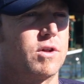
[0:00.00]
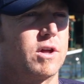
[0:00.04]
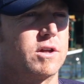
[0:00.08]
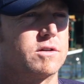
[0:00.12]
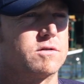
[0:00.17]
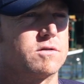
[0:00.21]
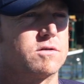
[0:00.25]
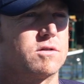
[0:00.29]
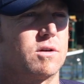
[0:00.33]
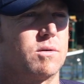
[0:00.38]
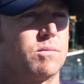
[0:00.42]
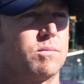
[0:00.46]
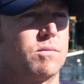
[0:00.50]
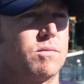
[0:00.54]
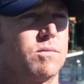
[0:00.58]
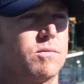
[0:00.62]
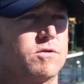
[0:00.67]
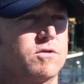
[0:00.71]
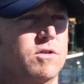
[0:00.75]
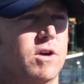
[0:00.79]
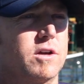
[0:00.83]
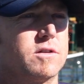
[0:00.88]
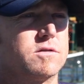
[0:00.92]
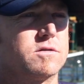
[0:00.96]
that's some
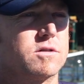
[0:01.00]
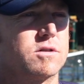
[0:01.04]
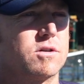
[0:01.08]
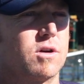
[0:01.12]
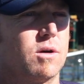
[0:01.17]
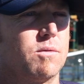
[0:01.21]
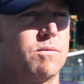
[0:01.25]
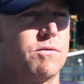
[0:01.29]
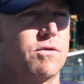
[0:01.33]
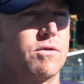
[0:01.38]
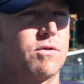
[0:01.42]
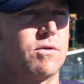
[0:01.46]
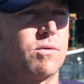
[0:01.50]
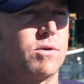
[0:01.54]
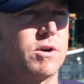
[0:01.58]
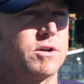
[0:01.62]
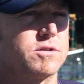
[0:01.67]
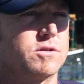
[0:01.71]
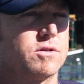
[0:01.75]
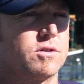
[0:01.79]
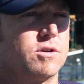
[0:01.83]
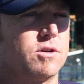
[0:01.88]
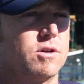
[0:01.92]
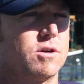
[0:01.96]
signs to come for the
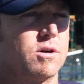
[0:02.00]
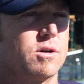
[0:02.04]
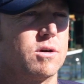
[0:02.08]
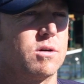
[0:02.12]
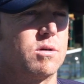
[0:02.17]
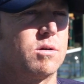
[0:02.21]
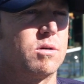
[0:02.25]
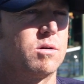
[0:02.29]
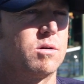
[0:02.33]
rest of the year.